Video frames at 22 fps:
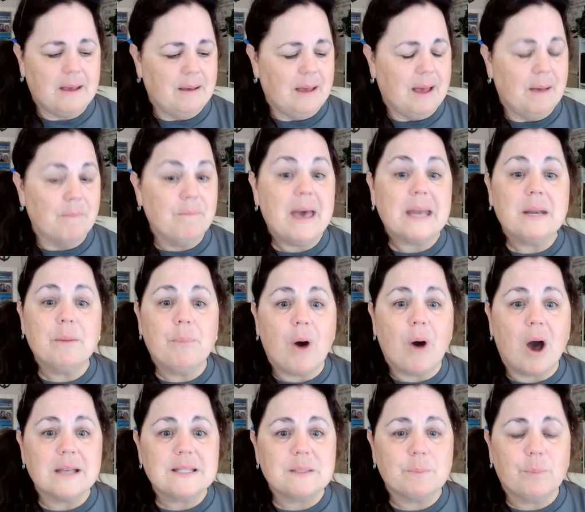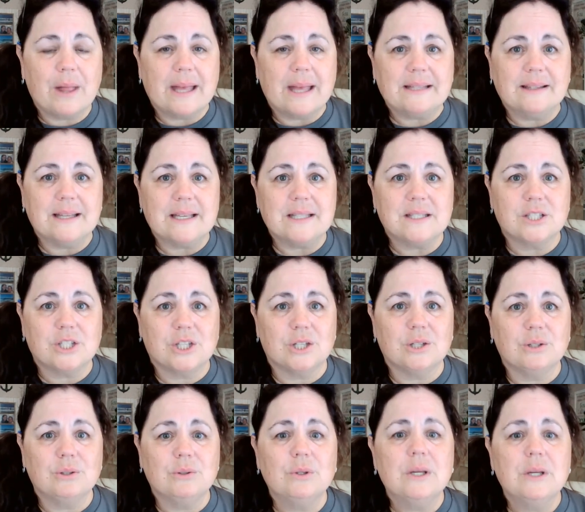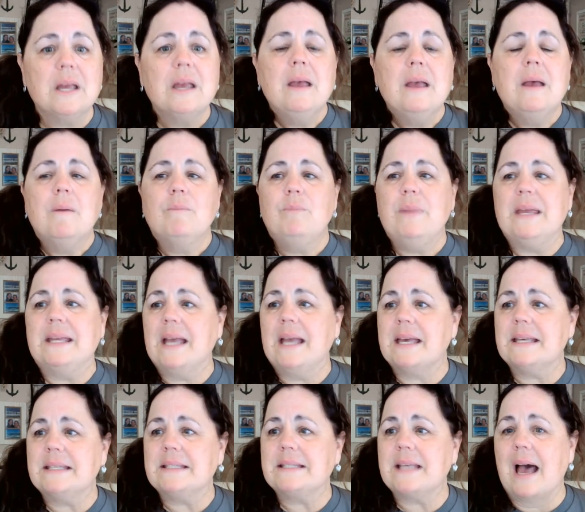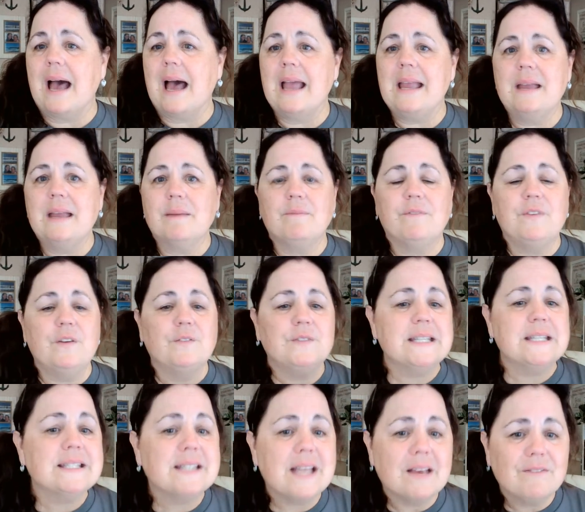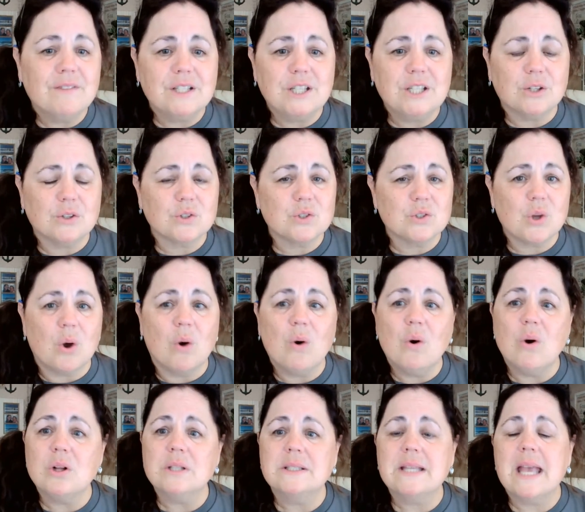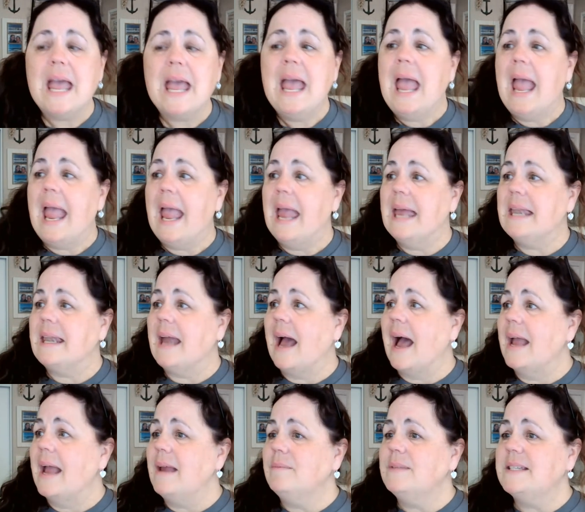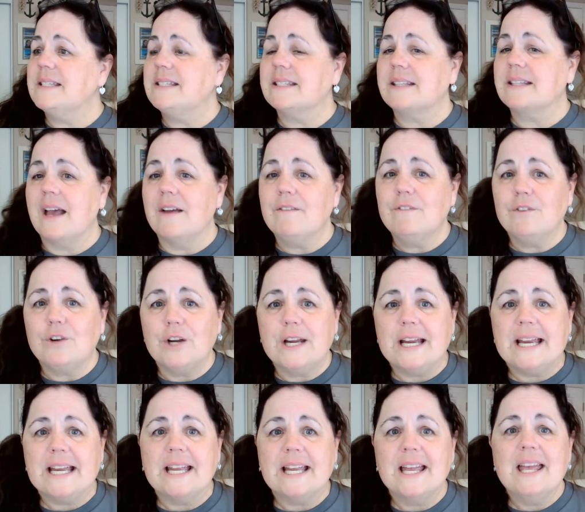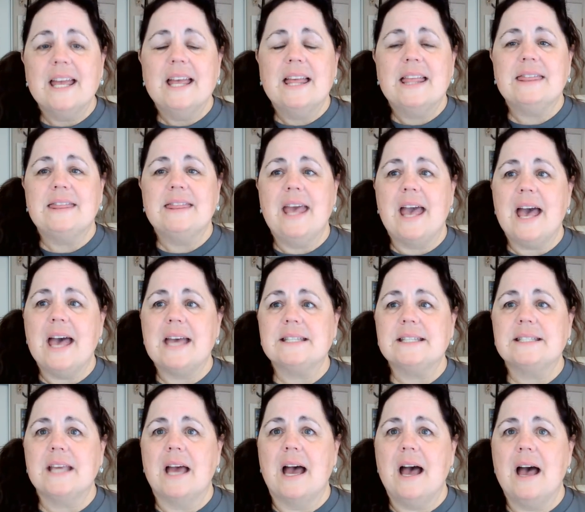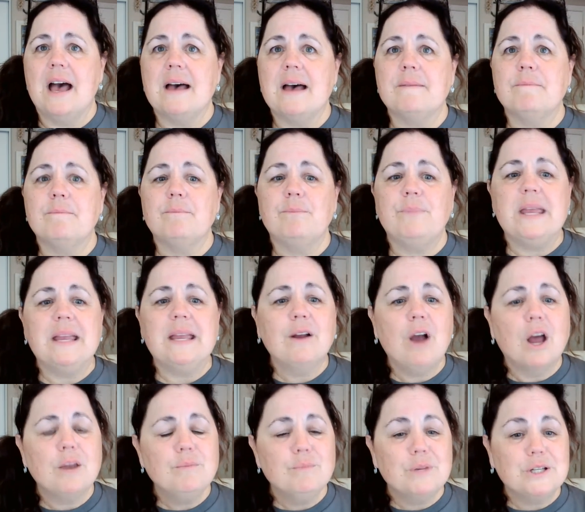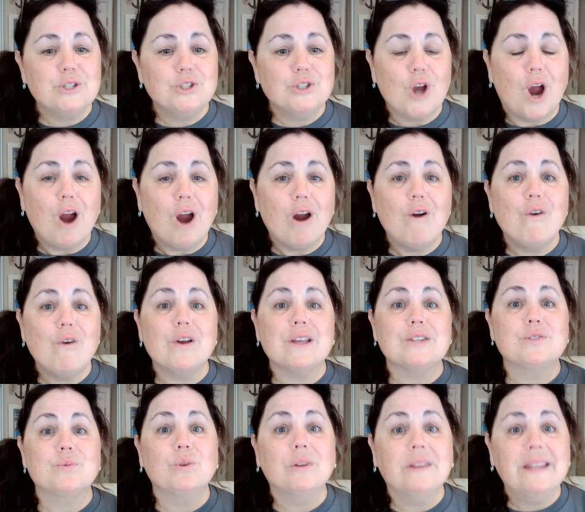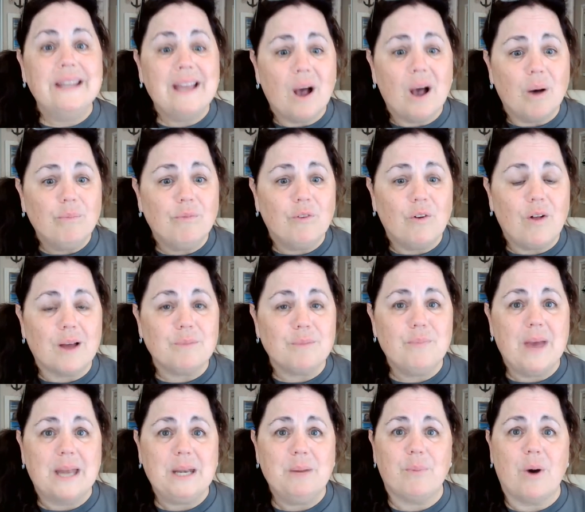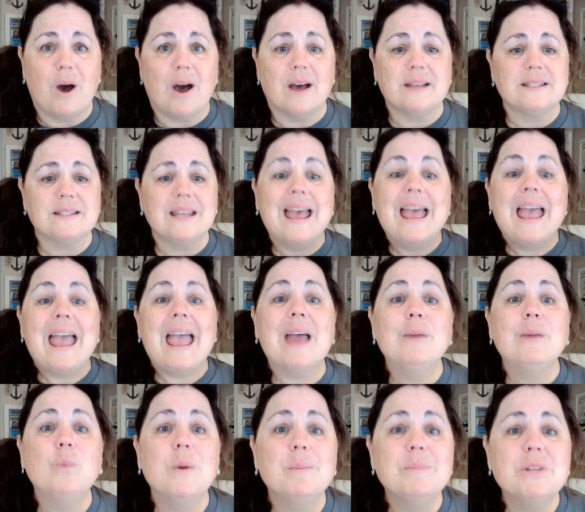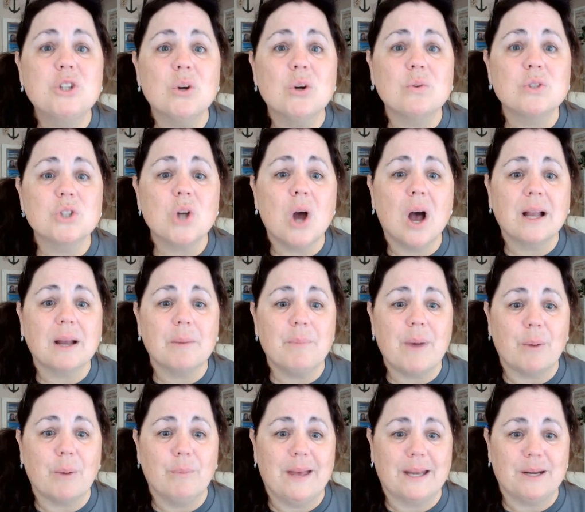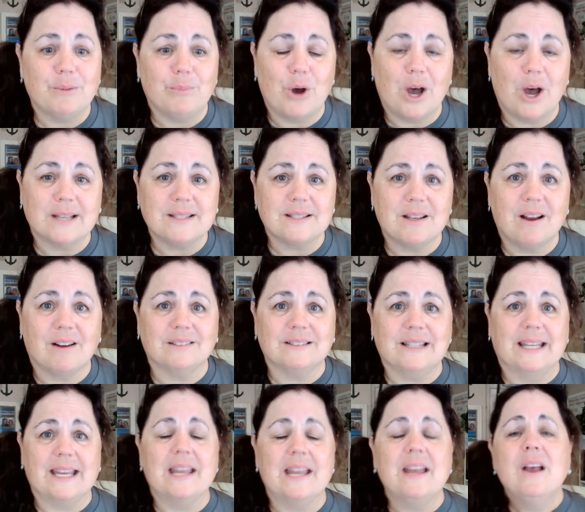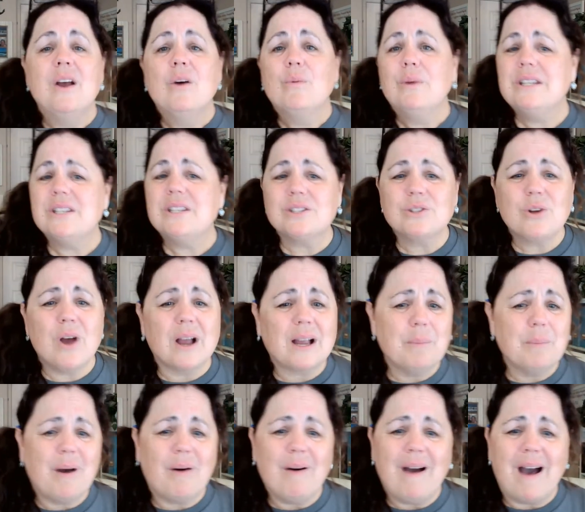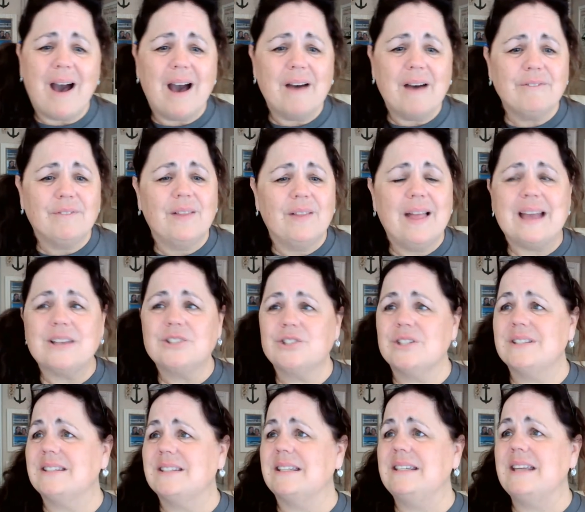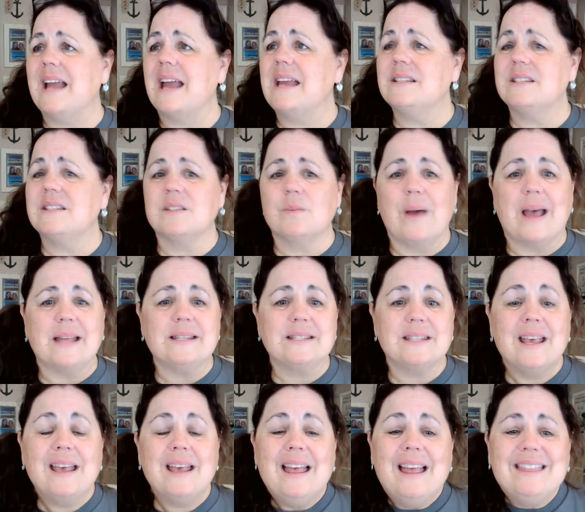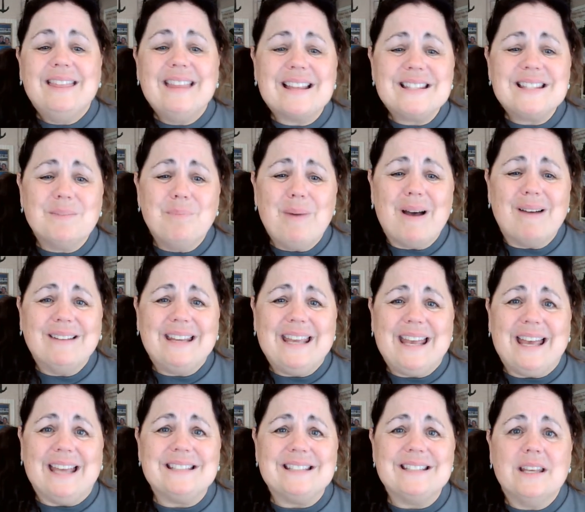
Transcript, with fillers: menopause playlist too, because I am 57 years old, and I'm discovering that being on Mounjaro is really helpful on menopause. And women don't talk about menopause hardly. We just talk about hot flashes and night sweats, and that's about it.